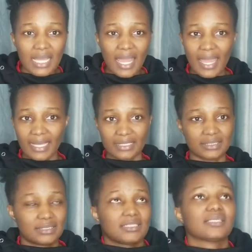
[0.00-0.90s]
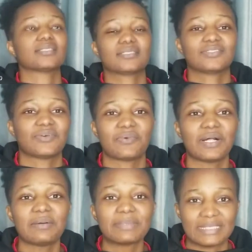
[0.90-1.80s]
and your
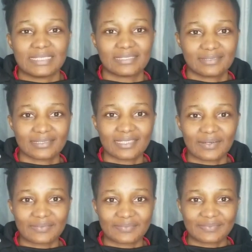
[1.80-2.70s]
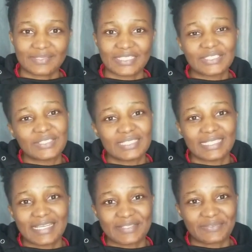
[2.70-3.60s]
well-being. So see you in the
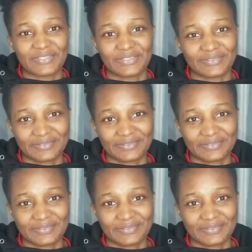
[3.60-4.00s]
next video.